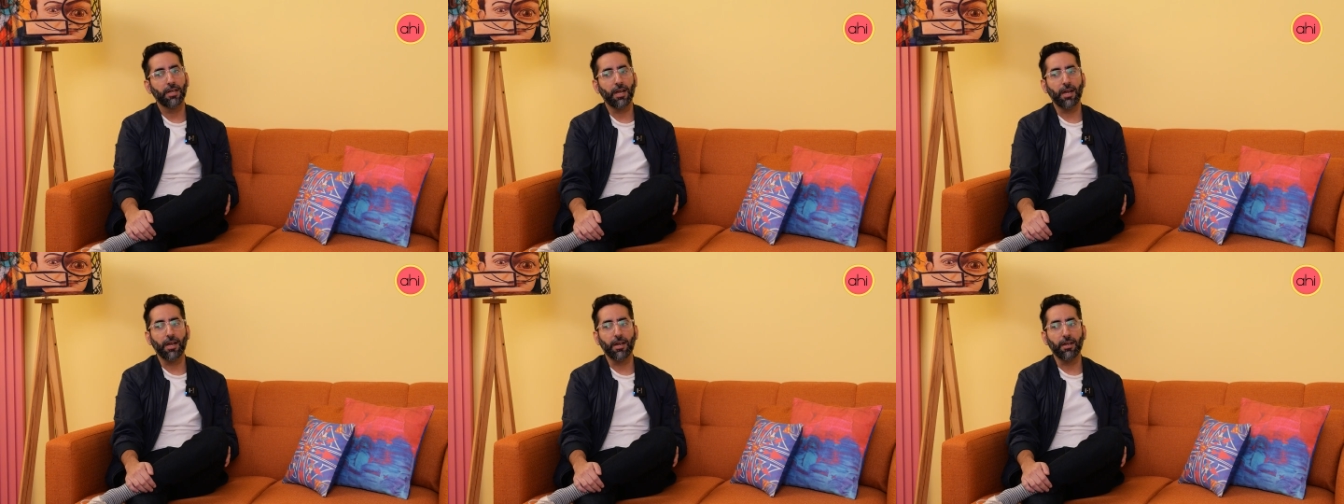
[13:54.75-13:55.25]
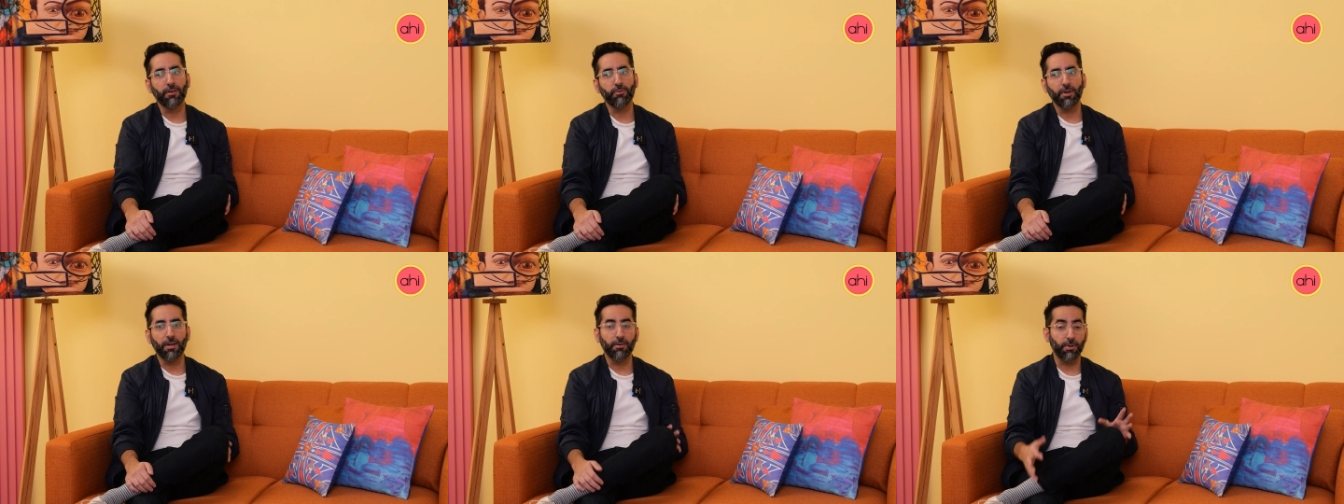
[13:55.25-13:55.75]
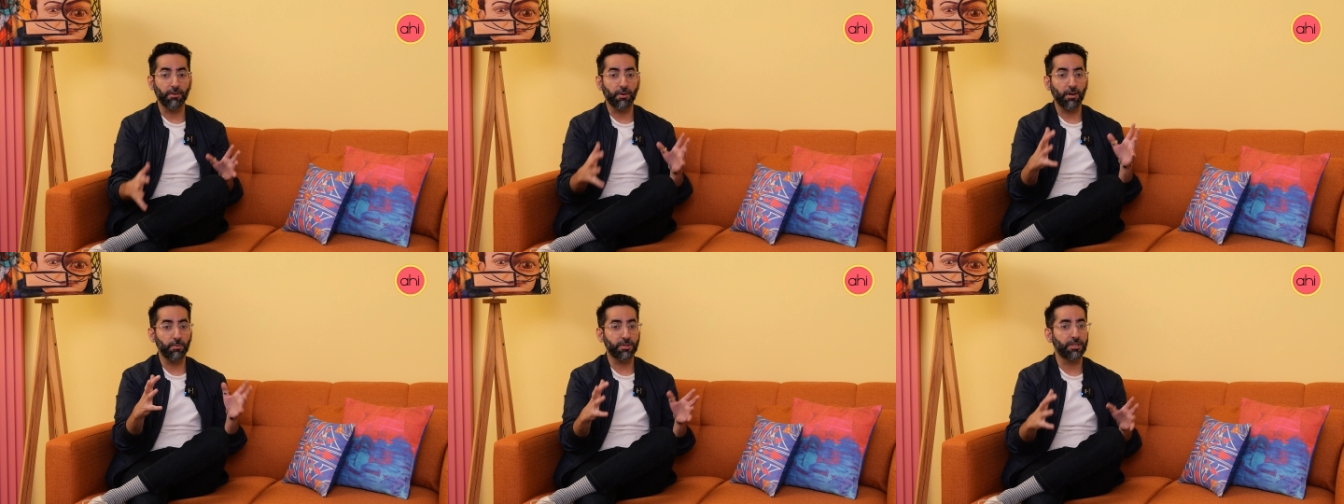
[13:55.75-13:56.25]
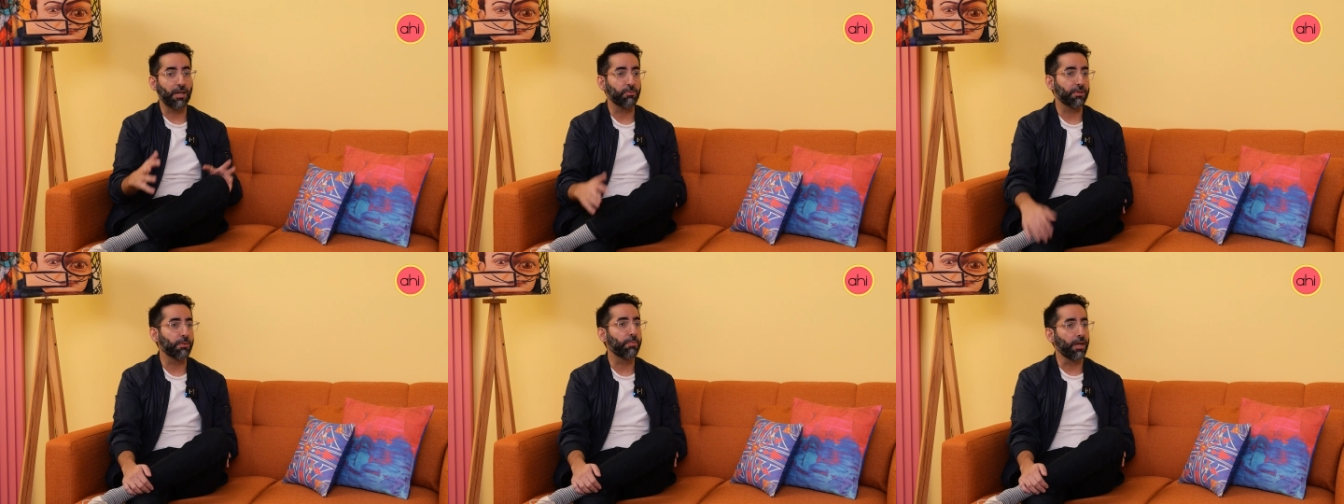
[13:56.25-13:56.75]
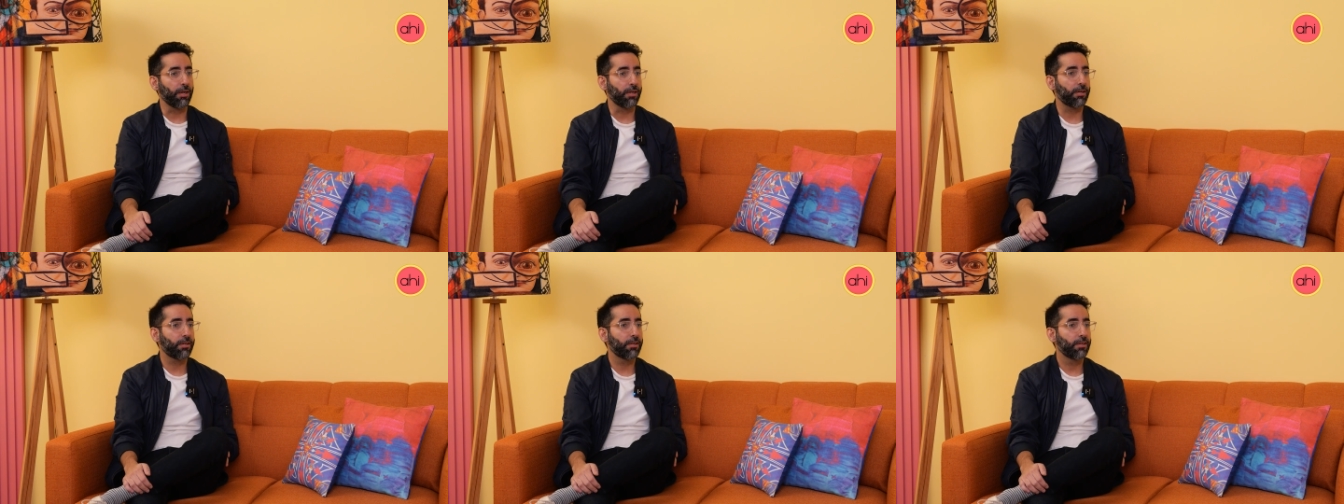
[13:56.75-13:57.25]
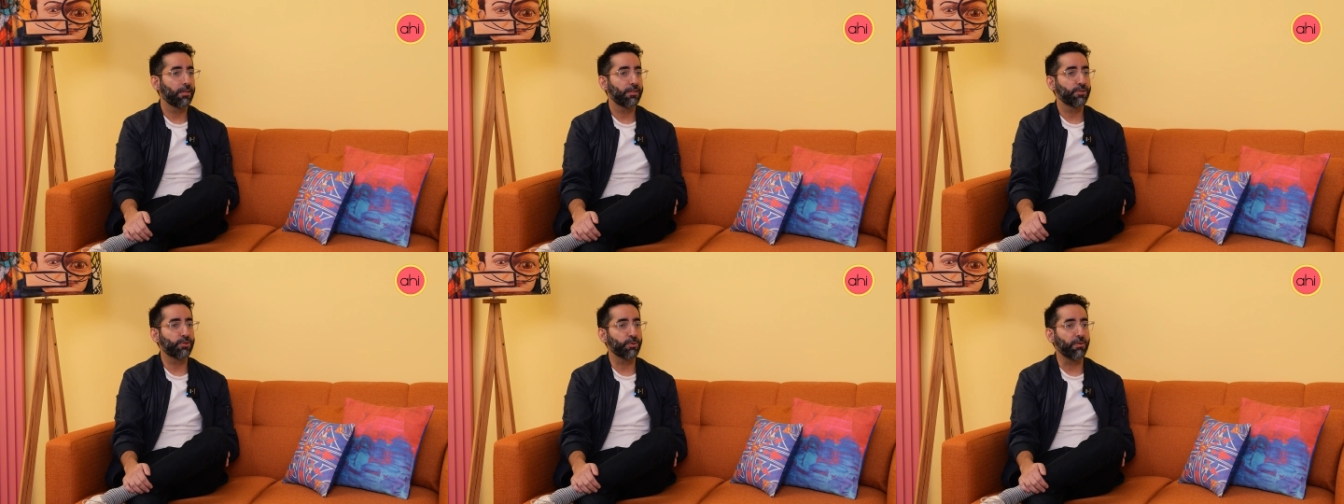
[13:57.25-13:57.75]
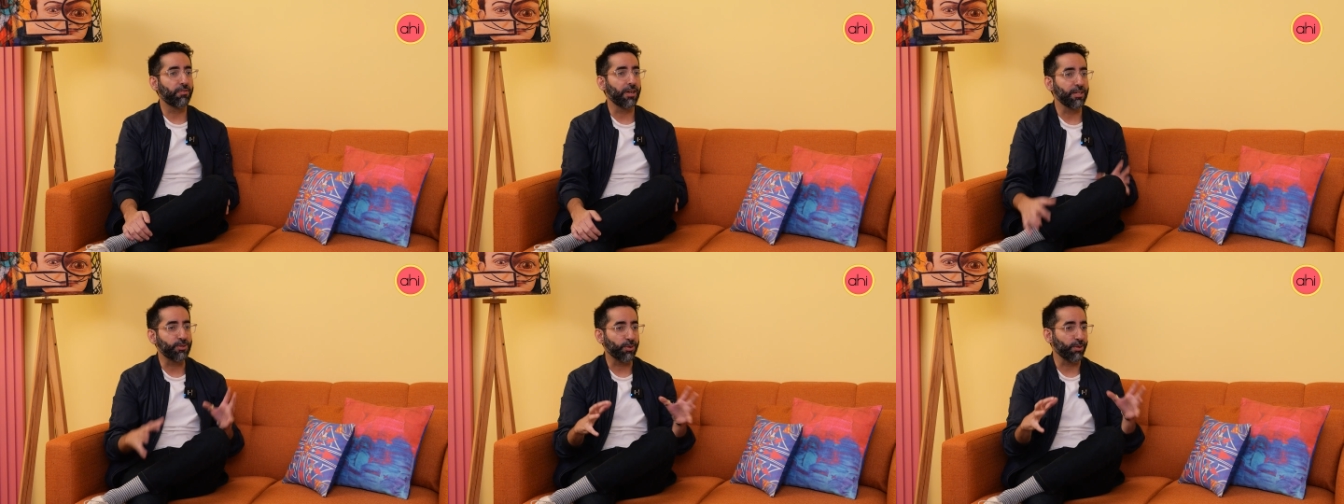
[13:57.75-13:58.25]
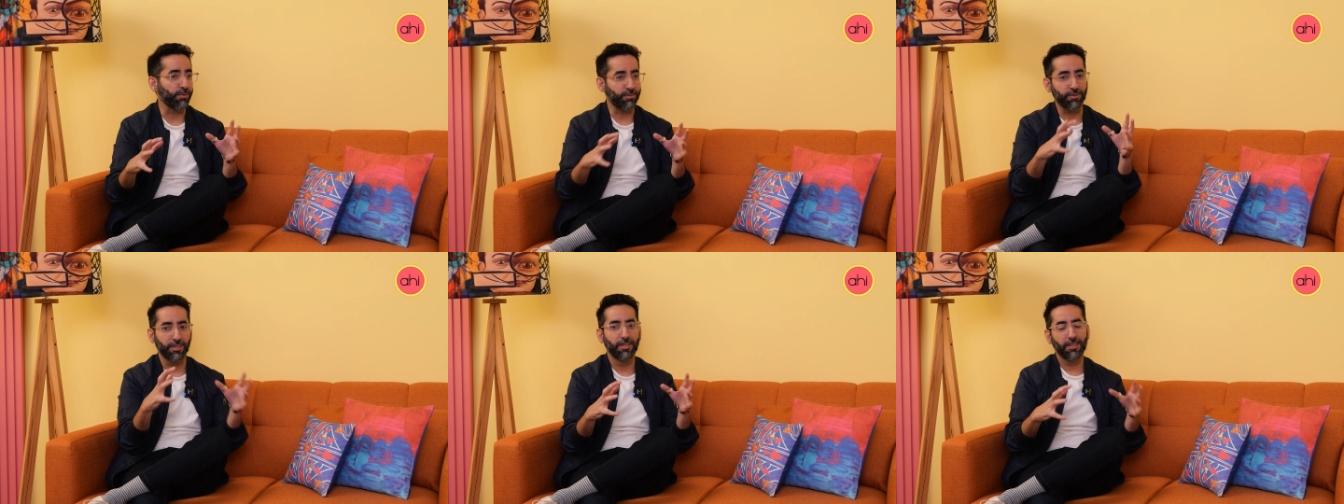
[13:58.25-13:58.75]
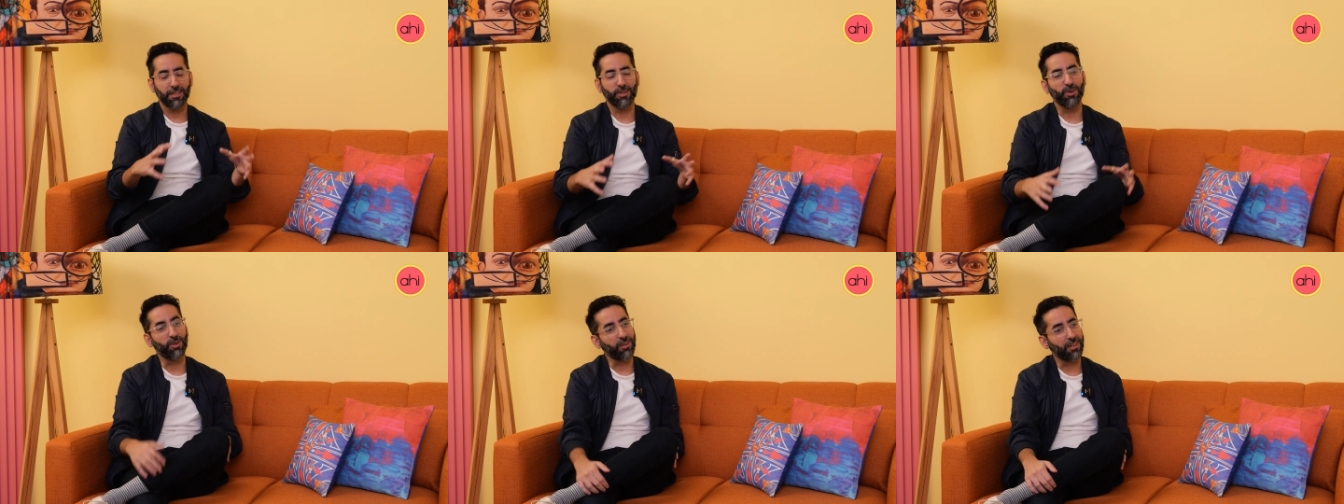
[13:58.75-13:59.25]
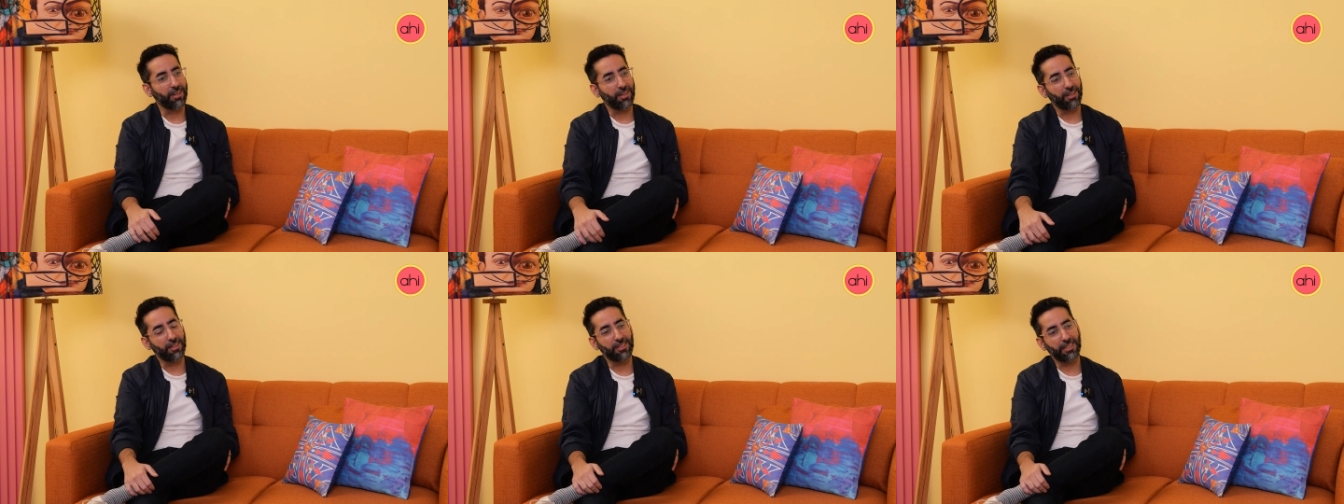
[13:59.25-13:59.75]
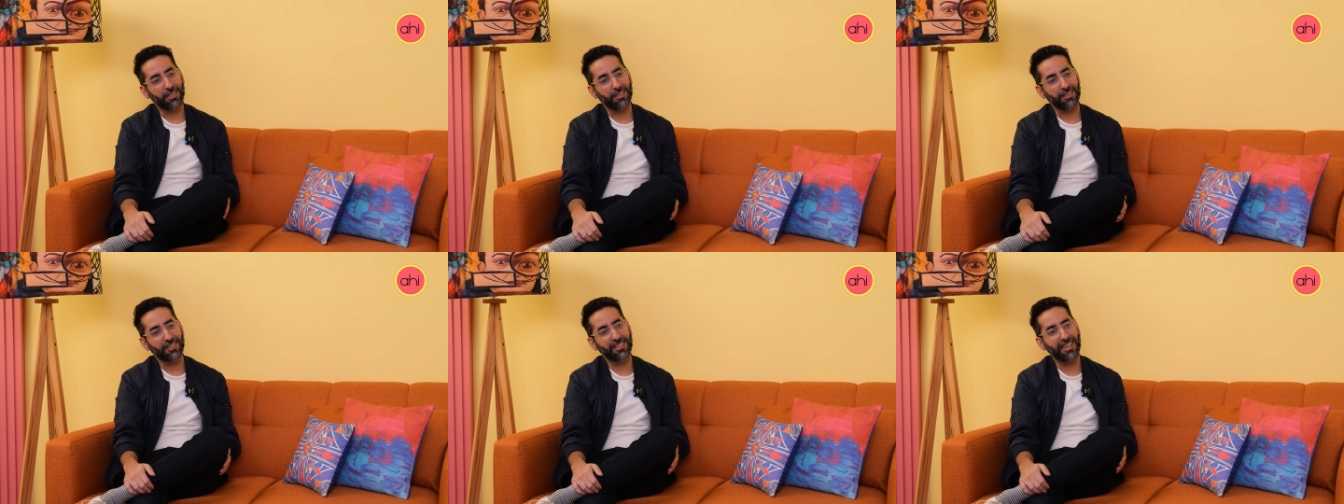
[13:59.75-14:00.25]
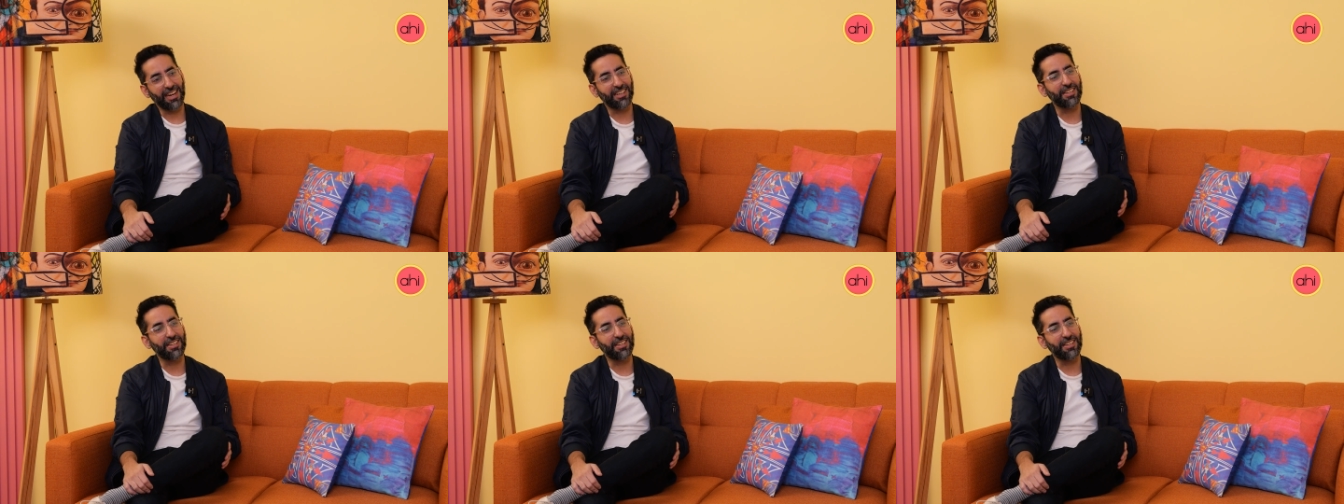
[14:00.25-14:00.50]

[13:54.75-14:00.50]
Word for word: And we're almost done with the pilot. All right. So we're very sort of, you know, neck